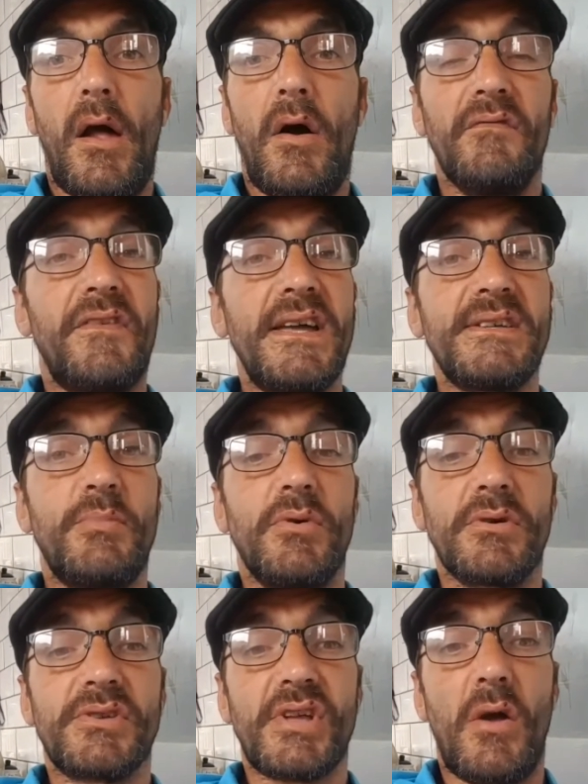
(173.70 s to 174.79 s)

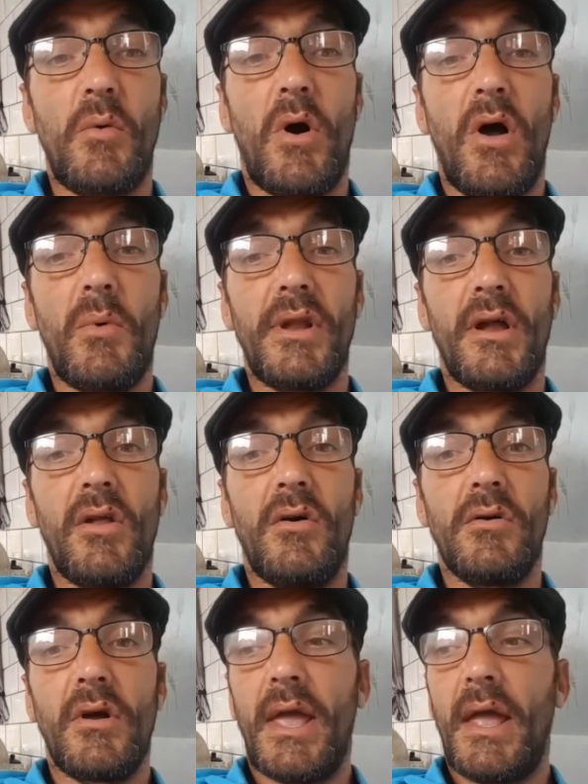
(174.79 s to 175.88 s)
Facebook. So I went
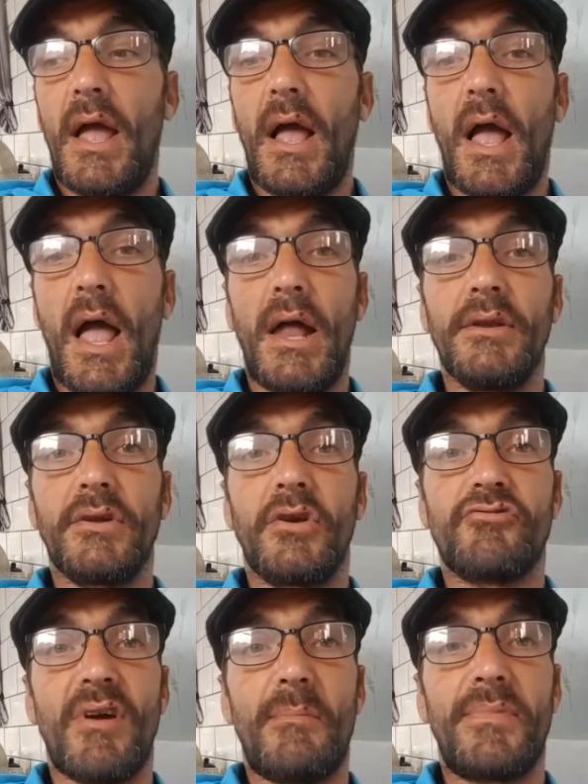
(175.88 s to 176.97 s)
along and
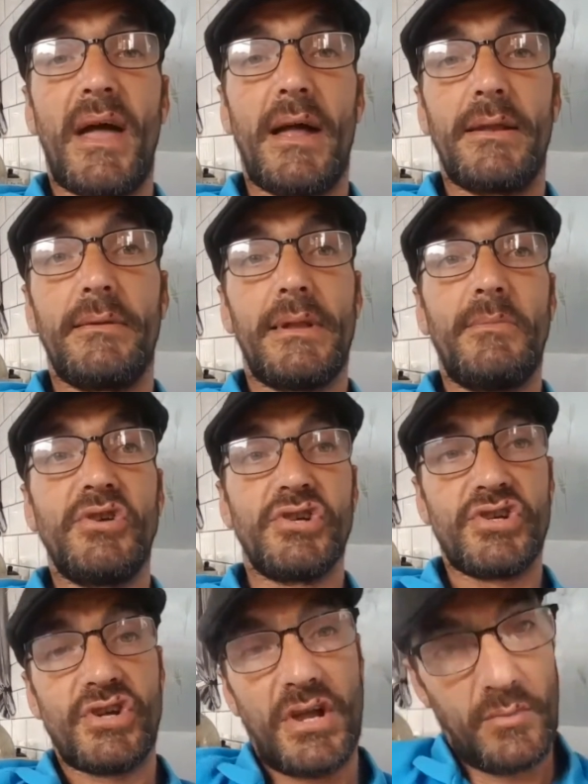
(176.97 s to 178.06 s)
grabbed that. Let me
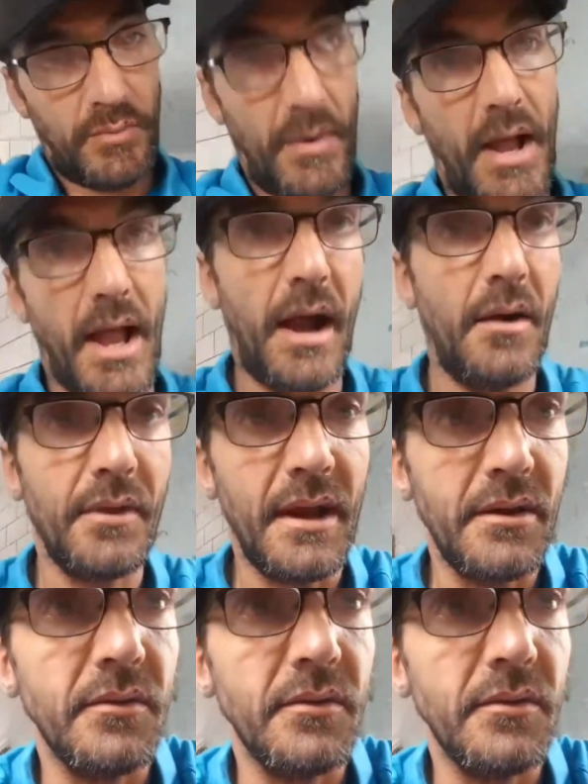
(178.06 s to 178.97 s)
just show you how that